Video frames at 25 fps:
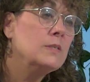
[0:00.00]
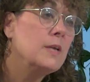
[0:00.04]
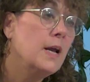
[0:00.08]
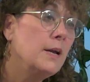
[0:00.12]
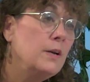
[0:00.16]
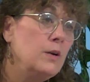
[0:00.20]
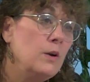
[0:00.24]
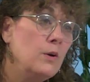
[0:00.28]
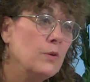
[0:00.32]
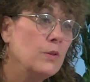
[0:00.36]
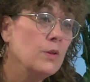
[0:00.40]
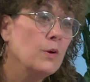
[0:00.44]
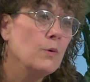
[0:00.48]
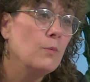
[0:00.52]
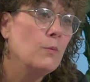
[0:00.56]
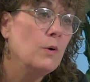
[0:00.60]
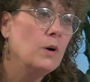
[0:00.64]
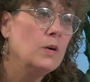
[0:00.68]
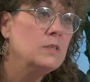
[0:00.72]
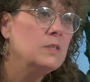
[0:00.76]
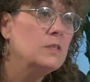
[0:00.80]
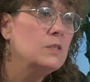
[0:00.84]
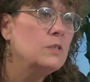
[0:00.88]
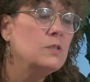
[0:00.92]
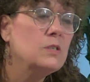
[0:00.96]
I know there
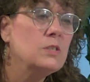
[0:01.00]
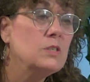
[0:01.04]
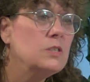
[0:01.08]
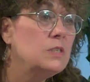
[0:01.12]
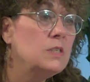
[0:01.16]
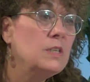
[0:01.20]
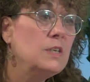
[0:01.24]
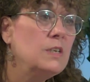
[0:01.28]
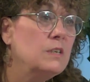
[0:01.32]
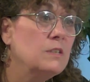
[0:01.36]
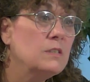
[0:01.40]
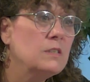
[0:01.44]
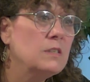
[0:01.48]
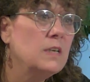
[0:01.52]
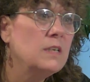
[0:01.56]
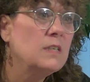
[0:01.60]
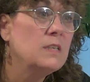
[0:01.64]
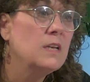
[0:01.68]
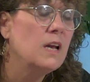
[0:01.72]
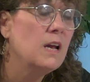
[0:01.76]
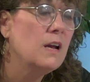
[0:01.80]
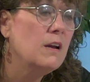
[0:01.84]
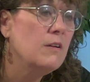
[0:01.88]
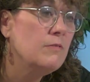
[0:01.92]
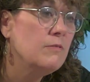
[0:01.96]
was. There's a side
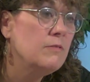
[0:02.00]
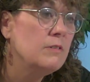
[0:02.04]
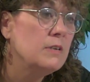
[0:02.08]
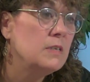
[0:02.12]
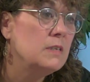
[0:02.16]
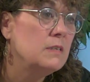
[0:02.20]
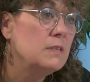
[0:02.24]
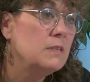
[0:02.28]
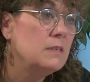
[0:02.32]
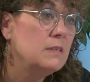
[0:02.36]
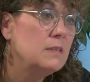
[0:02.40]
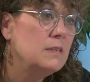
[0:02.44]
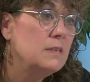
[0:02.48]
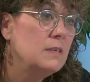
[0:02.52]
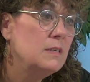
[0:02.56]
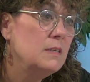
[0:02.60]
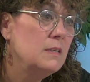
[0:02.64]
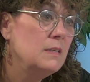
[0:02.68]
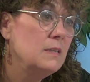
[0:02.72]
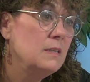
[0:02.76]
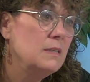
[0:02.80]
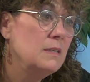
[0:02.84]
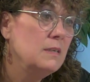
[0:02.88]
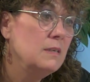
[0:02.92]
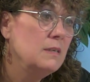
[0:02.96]
to every
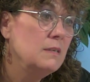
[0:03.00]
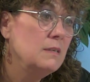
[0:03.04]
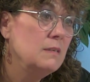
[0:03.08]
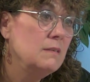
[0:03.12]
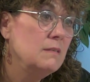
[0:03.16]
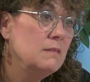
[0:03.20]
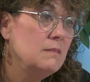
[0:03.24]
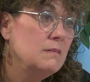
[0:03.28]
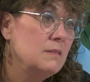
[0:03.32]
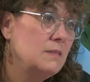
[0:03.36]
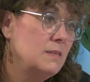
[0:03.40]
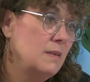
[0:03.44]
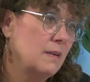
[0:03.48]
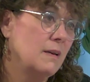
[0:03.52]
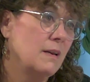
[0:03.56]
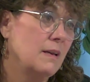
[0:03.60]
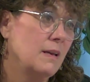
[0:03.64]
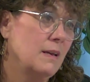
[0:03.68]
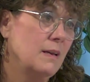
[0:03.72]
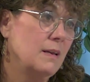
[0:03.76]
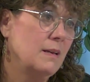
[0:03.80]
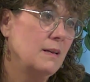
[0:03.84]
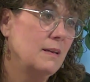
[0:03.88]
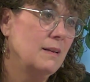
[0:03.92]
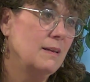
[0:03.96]

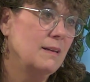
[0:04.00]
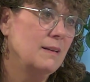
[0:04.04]
city.